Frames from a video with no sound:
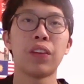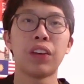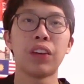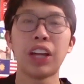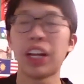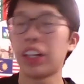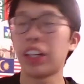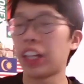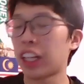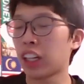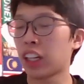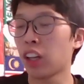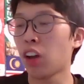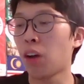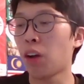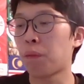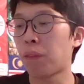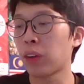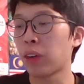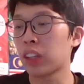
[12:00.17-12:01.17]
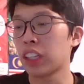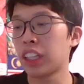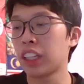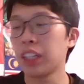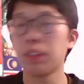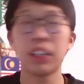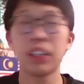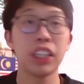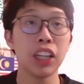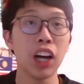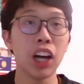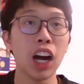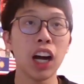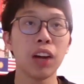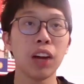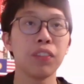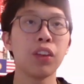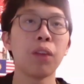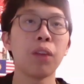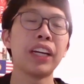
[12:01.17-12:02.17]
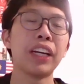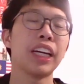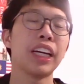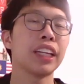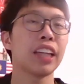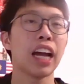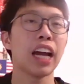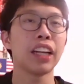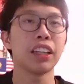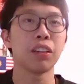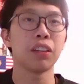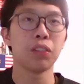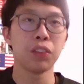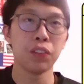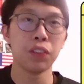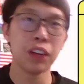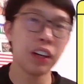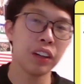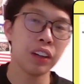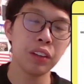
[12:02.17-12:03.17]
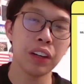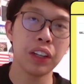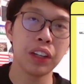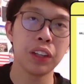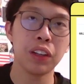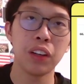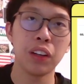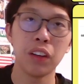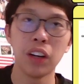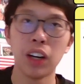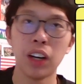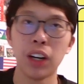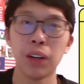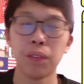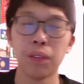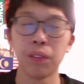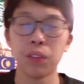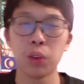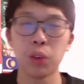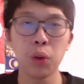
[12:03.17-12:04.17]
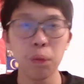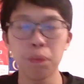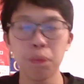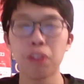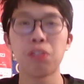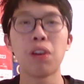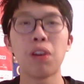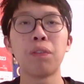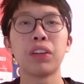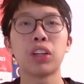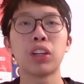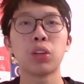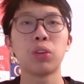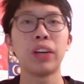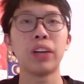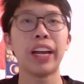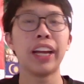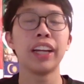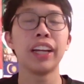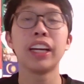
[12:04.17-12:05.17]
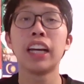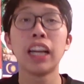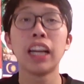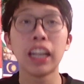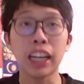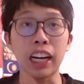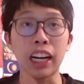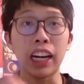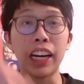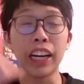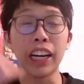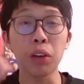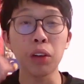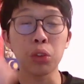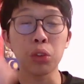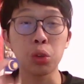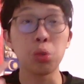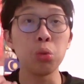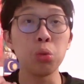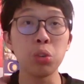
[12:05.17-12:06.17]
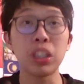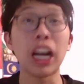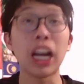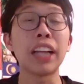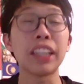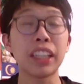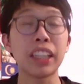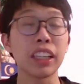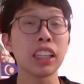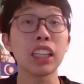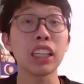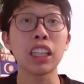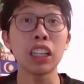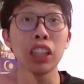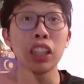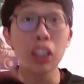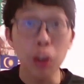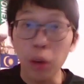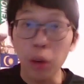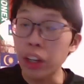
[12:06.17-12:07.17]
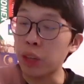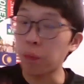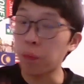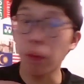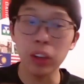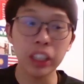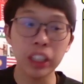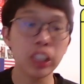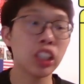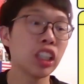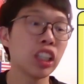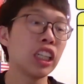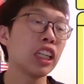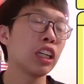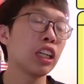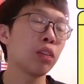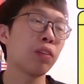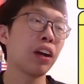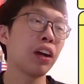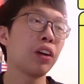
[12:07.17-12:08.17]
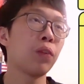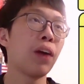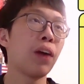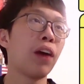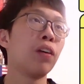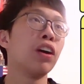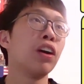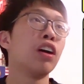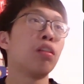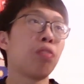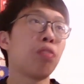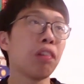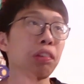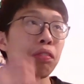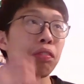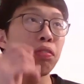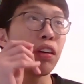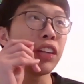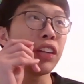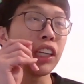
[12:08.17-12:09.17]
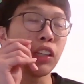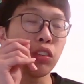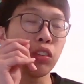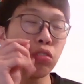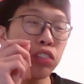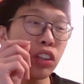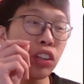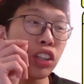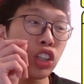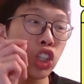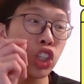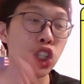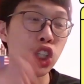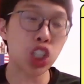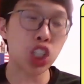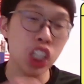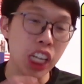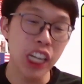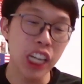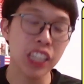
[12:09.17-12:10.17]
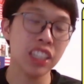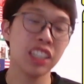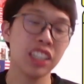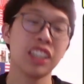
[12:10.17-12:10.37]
there there's a lot of positive. Uh, Dominic Tan, very very um, good performance today. Cleared out two chances. His positioning is very well for for the for the shit